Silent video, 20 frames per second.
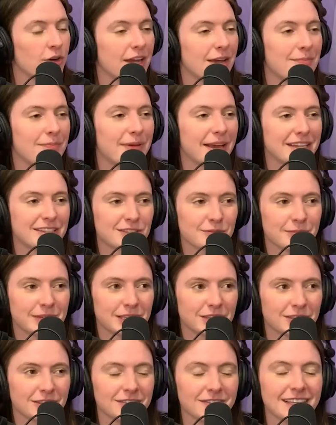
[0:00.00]
best
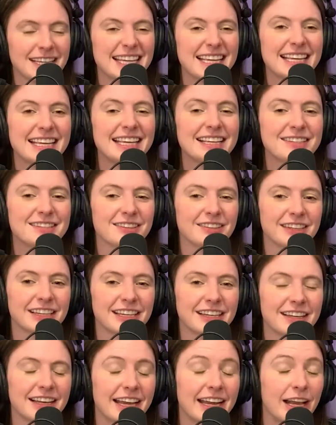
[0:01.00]
meal,
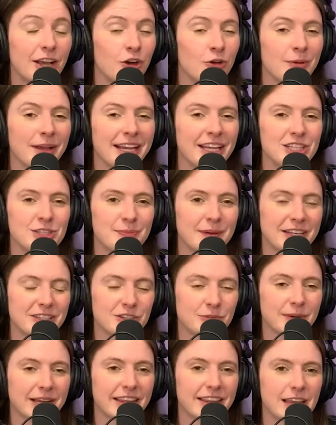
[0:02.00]
easily, and I hope I get
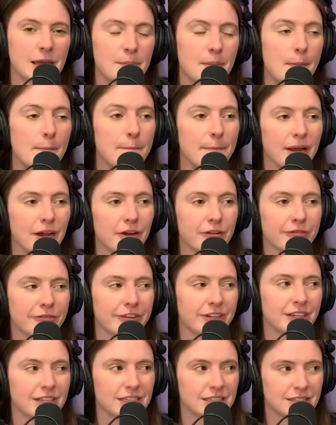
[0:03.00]
sponsored by them,
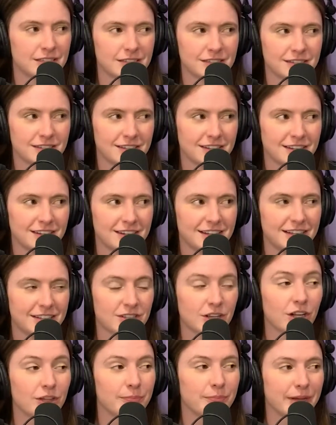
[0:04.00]
Barefoot. It's
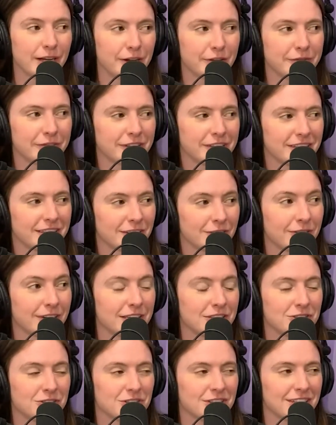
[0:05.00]
called Barefoot, a
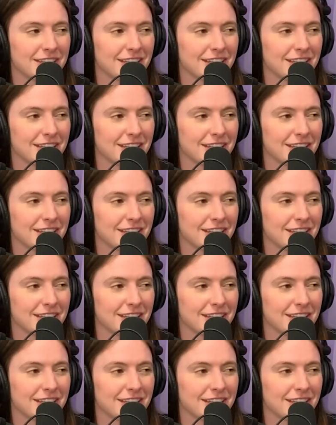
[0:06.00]
restaurant